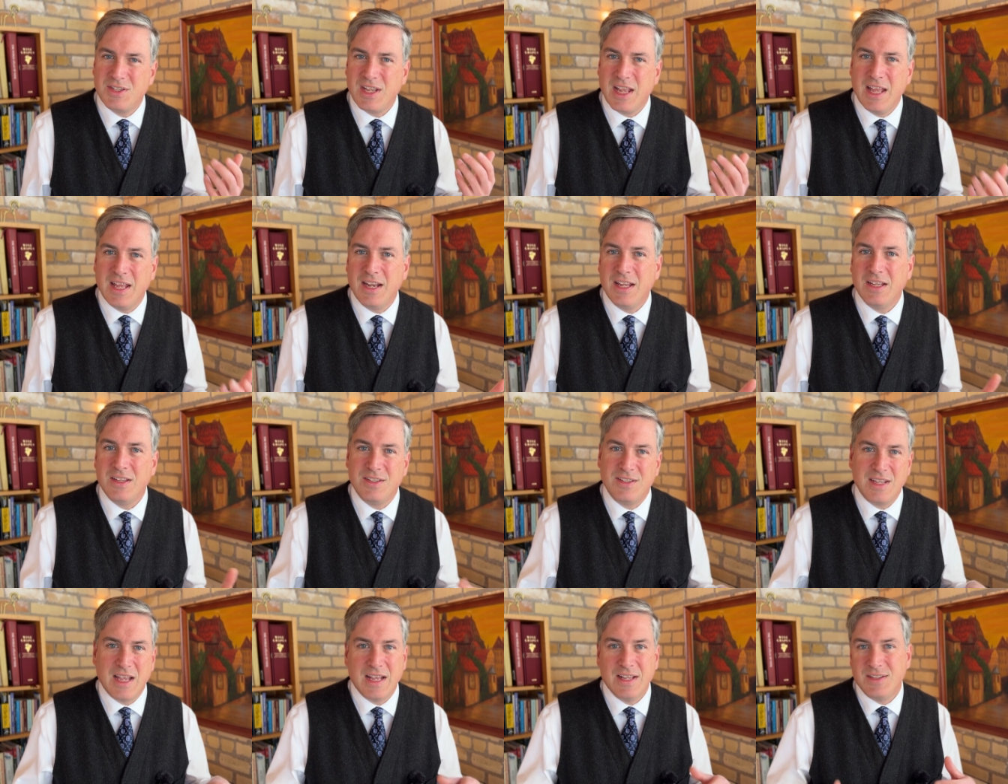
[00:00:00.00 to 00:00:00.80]
and it
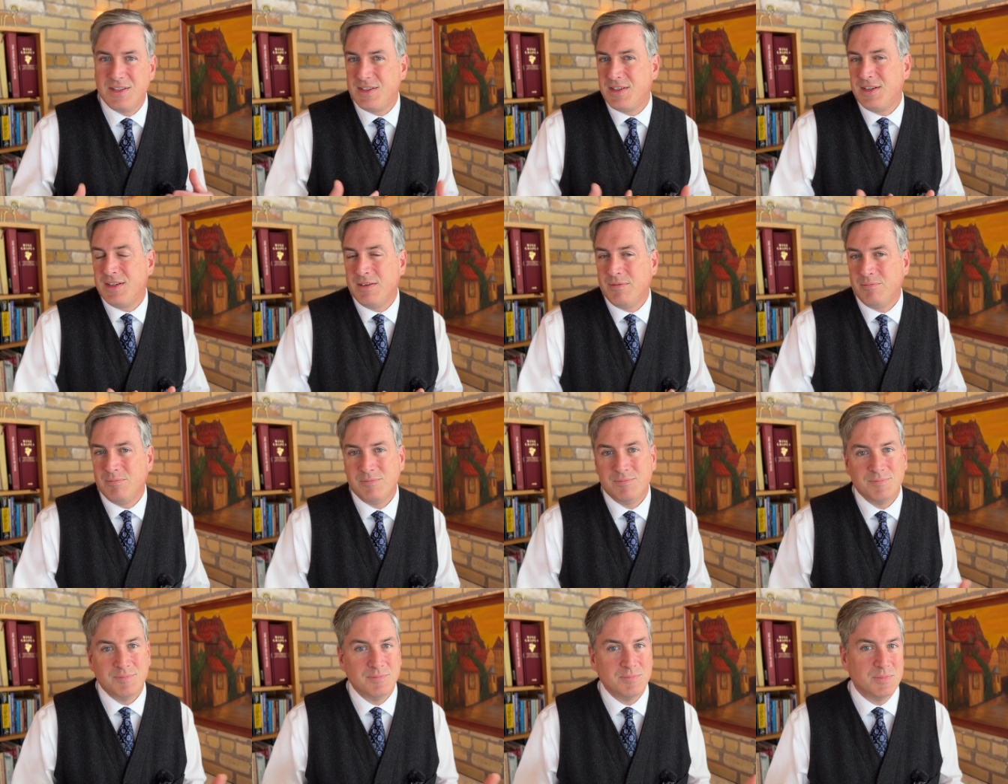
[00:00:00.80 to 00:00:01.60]
says
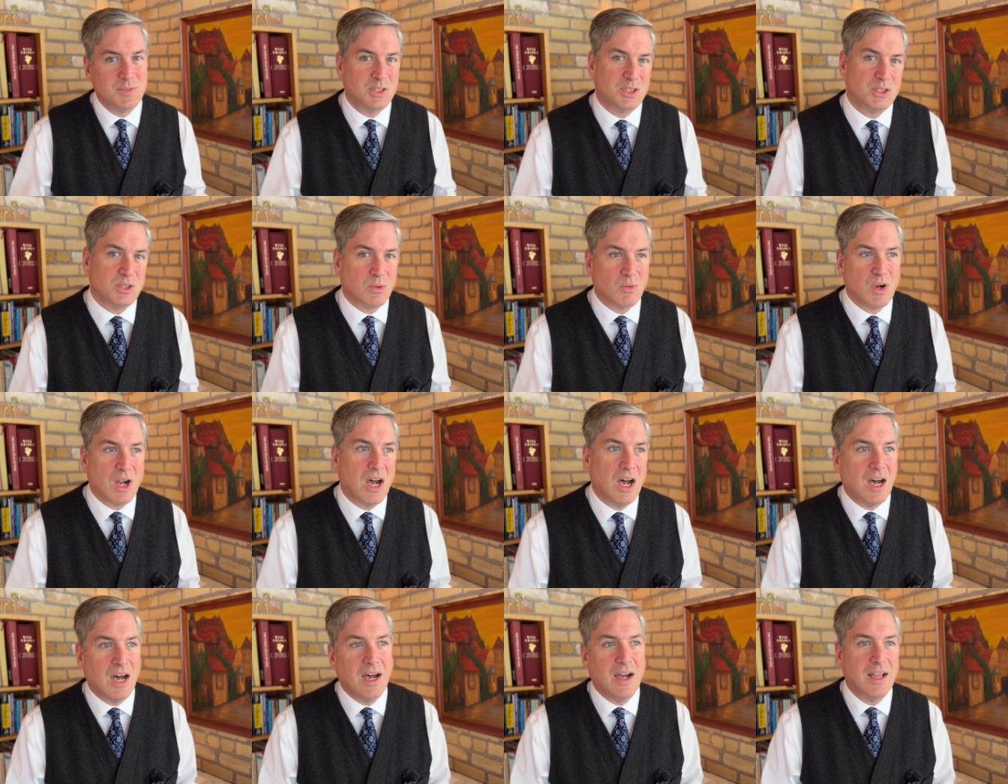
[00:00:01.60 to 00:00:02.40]

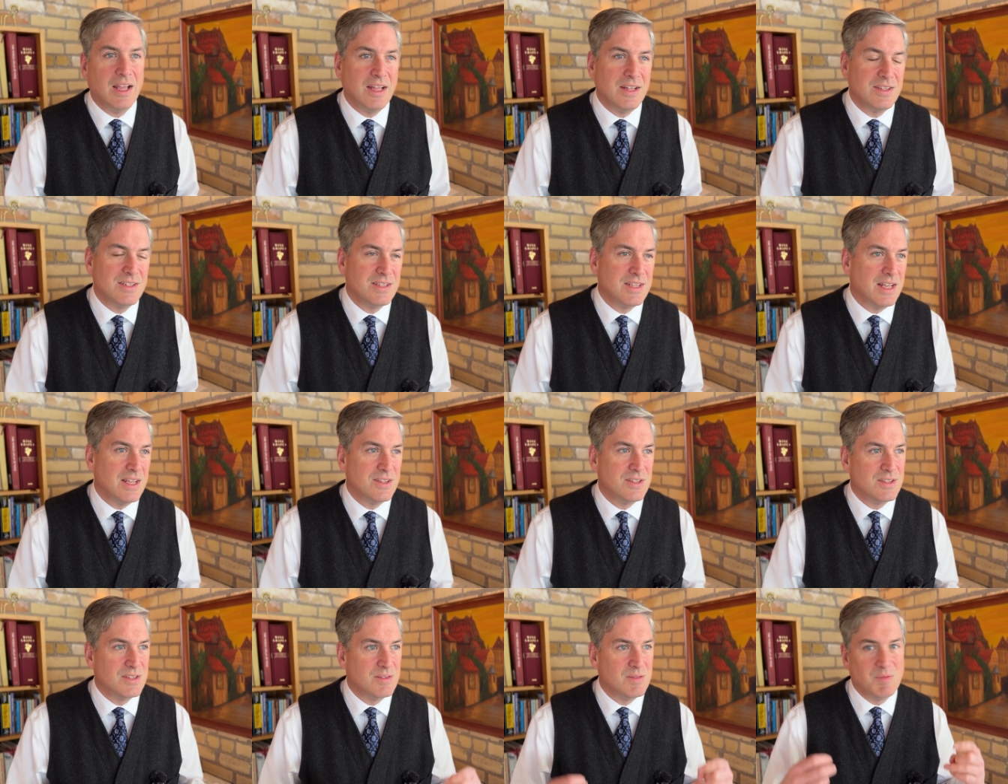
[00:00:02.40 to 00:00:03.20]
Syrah, it
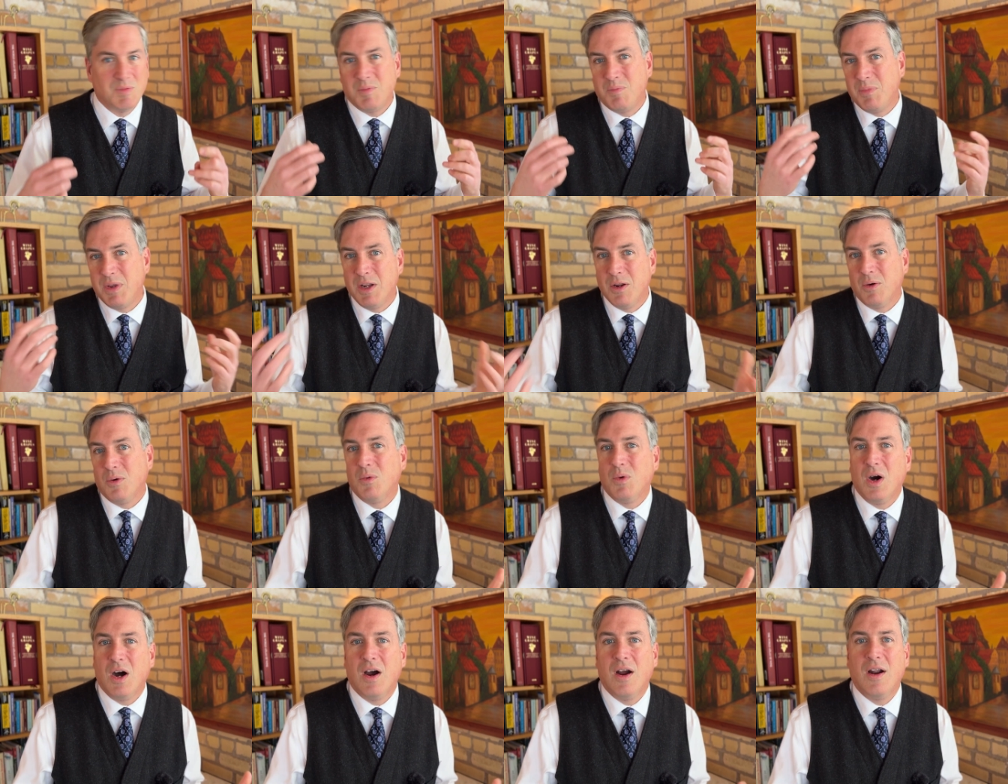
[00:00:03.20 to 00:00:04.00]
says Pinot
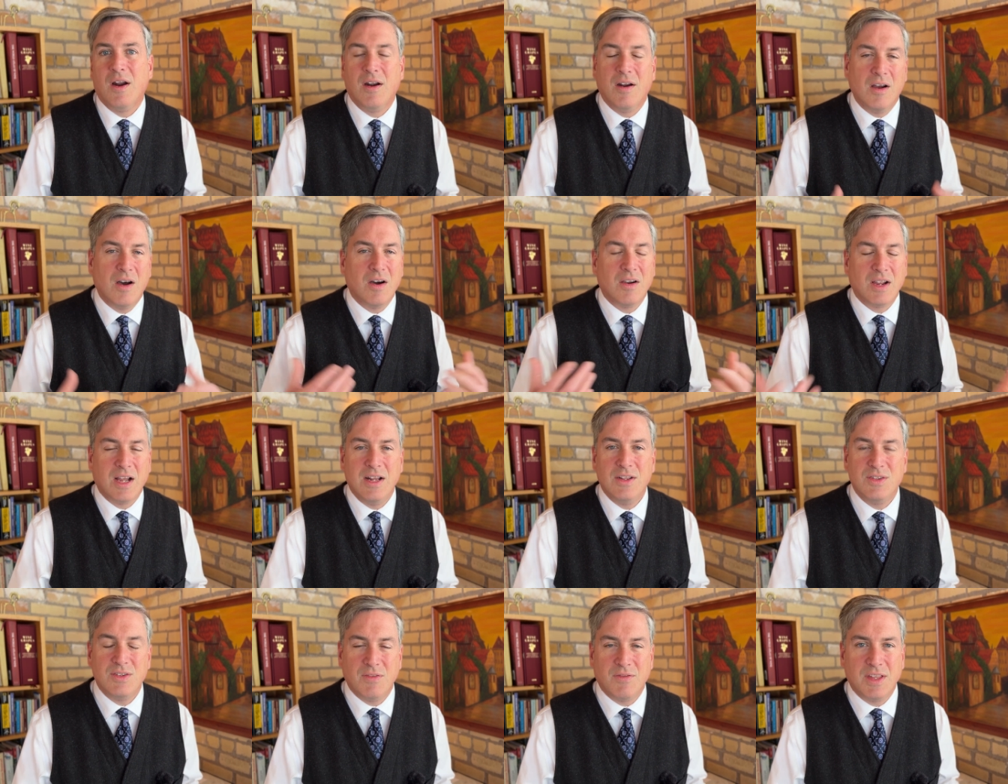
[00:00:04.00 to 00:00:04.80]
Noir, all
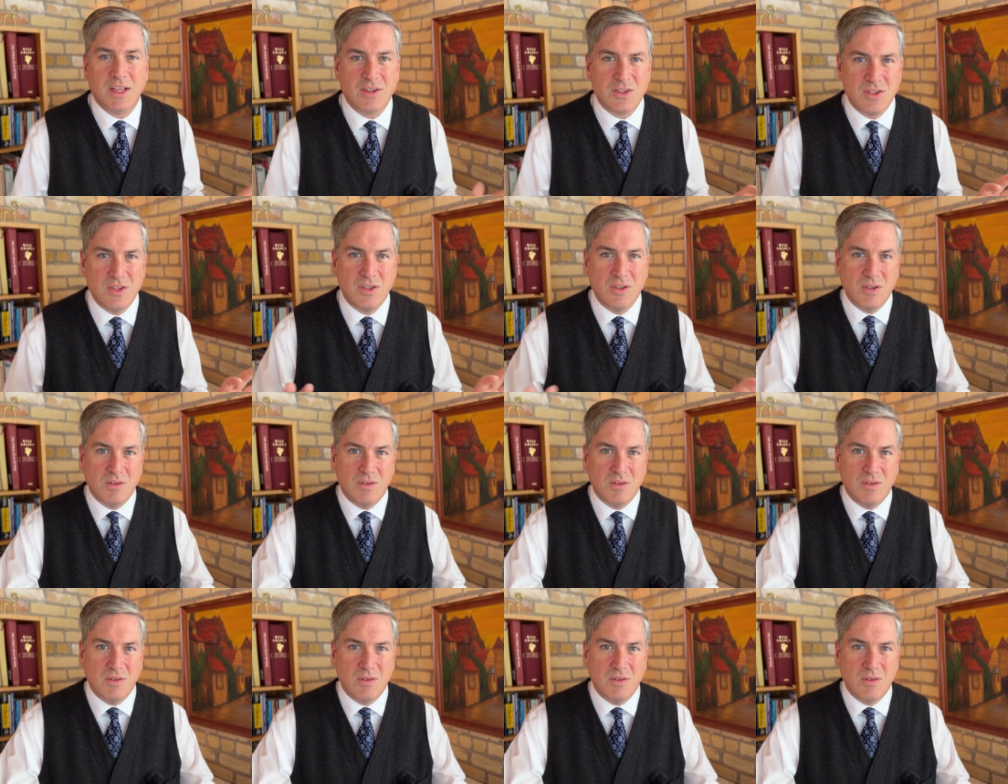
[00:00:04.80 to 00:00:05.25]
kinds of things.